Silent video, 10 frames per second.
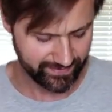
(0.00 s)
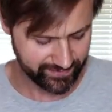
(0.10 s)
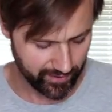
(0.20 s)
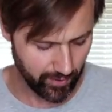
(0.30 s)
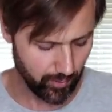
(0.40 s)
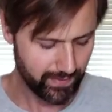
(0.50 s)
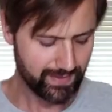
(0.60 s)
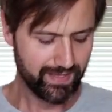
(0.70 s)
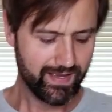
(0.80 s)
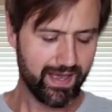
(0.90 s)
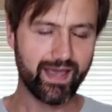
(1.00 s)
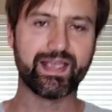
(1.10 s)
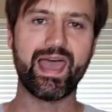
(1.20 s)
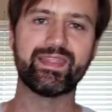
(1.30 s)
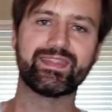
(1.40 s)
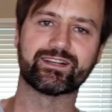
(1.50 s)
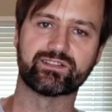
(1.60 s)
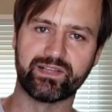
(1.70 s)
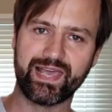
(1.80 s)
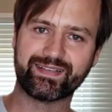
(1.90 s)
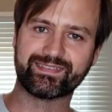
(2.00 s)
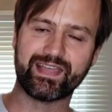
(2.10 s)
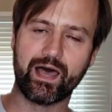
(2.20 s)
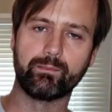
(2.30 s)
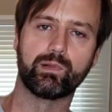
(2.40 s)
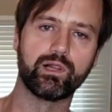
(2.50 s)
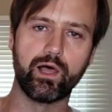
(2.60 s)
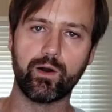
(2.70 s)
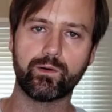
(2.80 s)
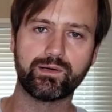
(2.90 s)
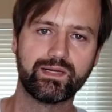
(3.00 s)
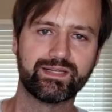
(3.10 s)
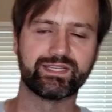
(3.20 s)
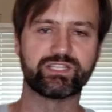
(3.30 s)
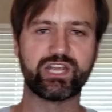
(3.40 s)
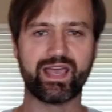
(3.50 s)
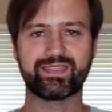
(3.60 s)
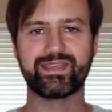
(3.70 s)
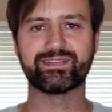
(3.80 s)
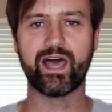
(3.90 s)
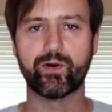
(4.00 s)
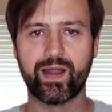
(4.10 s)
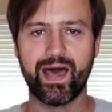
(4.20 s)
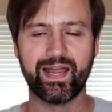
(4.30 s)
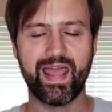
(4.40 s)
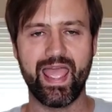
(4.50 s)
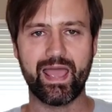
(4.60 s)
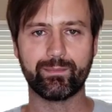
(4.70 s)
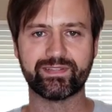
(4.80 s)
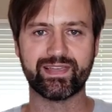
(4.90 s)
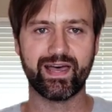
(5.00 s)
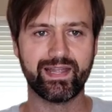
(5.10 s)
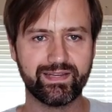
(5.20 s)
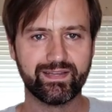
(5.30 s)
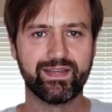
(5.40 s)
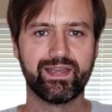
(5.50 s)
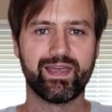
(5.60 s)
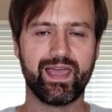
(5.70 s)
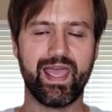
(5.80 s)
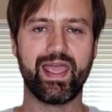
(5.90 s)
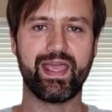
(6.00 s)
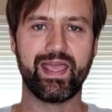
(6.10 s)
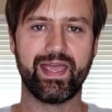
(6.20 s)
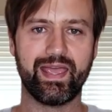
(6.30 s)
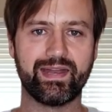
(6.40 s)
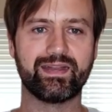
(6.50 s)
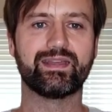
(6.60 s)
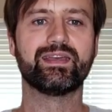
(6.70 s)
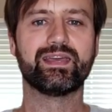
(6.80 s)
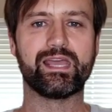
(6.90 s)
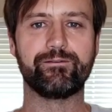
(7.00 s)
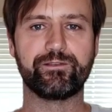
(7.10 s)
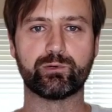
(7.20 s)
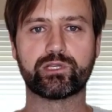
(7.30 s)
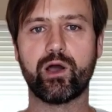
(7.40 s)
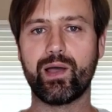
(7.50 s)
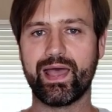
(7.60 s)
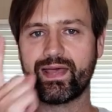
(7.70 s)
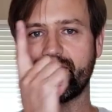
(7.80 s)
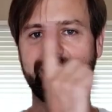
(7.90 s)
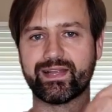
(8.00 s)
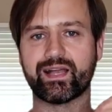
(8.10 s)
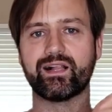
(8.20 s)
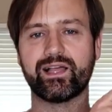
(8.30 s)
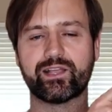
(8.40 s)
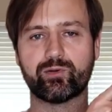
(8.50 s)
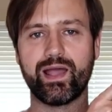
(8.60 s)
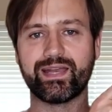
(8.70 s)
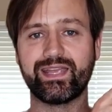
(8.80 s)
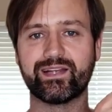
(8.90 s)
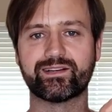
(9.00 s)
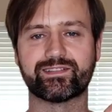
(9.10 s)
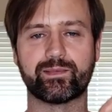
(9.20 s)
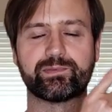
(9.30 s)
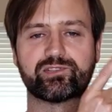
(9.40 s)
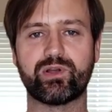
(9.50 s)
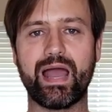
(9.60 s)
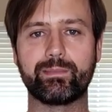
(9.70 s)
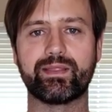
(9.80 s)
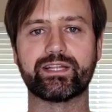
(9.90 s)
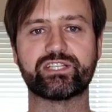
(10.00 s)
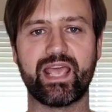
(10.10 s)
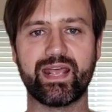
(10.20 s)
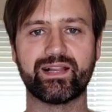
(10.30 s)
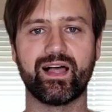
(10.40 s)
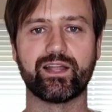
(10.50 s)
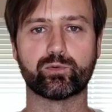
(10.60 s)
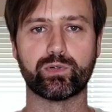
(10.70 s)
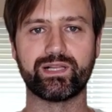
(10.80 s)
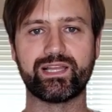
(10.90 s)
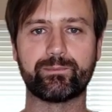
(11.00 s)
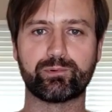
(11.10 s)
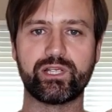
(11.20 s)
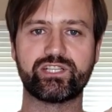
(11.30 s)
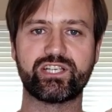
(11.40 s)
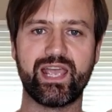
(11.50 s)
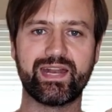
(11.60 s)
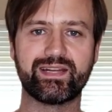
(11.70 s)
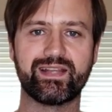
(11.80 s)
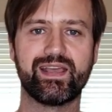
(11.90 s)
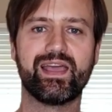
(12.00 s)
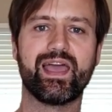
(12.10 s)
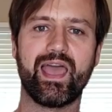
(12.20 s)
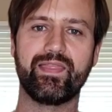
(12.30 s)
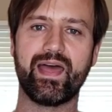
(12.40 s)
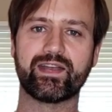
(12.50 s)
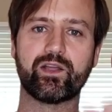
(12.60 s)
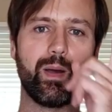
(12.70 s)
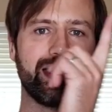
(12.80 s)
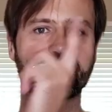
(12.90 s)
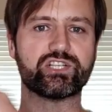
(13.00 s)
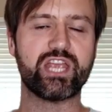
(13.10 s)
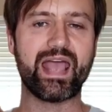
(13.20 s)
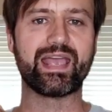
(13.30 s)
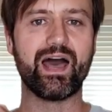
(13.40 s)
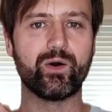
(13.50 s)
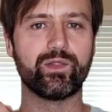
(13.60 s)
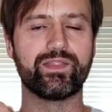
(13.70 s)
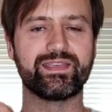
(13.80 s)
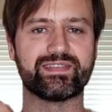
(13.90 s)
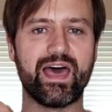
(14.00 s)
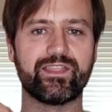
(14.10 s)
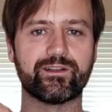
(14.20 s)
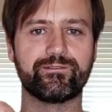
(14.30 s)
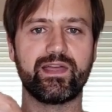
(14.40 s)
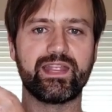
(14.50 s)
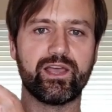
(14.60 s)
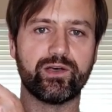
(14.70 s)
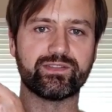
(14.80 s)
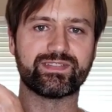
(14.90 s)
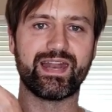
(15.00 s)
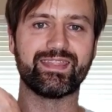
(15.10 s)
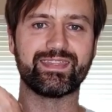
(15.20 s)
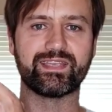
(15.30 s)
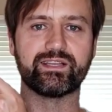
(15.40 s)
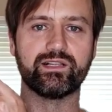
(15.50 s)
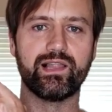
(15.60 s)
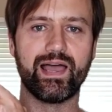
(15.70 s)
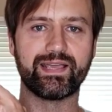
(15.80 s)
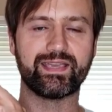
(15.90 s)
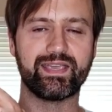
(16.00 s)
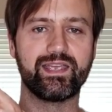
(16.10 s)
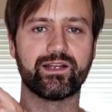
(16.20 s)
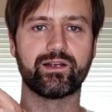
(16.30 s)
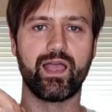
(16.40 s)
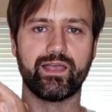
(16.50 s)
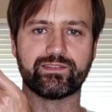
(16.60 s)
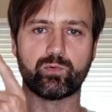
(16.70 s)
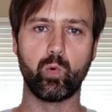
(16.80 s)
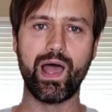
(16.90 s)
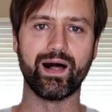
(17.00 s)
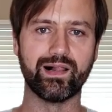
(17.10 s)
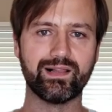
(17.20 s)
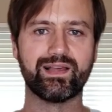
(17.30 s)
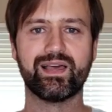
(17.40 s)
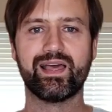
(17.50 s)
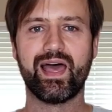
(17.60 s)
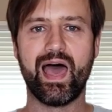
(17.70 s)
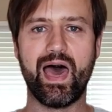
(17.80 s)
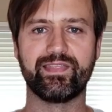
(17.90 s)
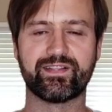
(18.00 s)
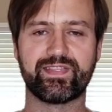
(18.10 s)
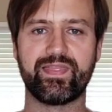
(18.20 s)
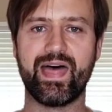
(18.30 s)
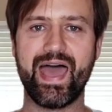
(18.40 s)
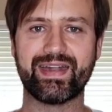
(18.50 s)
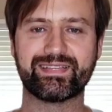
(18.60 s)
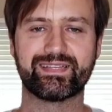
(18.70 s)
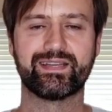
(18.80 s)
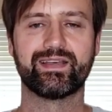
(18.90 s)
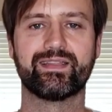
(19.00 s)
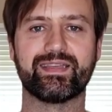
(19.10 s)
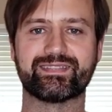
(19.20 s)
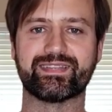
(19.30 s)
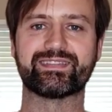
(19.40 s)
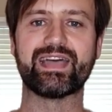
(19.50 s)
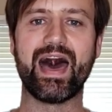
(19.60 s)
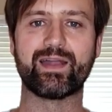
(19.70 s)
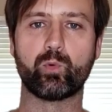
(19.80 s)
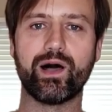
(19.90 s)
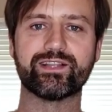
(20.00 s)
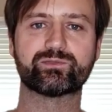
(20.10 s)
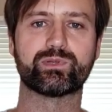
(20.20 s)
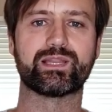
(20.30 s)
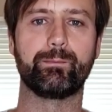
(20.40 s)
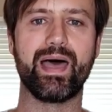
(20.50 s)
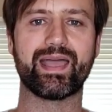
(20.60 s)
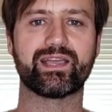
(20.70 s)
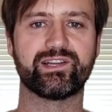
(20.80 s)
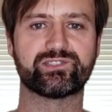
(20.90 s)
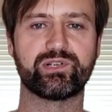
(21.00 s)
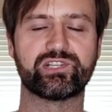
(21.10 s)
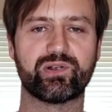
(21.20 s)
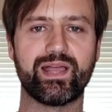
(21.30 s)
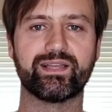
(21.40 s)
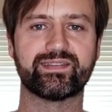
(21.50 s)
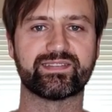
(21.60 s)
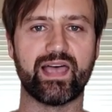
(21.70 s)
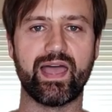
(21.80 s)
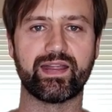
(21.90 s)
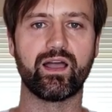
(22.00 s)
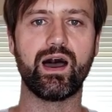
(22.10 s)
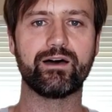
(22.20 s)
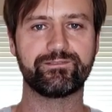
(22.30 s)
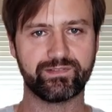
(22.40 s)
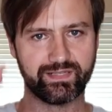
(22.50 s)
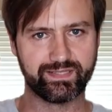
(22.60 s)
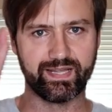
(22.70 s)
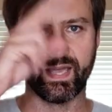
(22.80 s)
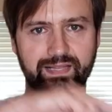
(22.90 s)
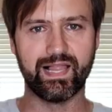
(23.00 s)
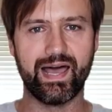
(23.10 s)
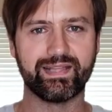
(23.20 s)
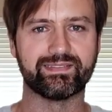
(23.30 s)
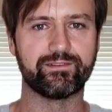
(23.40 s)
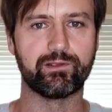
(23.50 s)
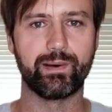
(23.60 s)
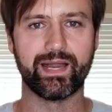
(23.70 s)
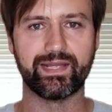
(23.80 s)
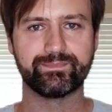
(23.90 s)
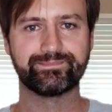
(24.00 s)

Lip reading: So again, there's links down below to check these out on Amazon. And if you would go ahead and click right here to subscribe to the channel, I'd really appreciate it. And then go ahead and check out these other videos that I think you'll like here as well. Other than that, this is Todd Welch with the Backcountry Trail signing off. Tight lines, everybody.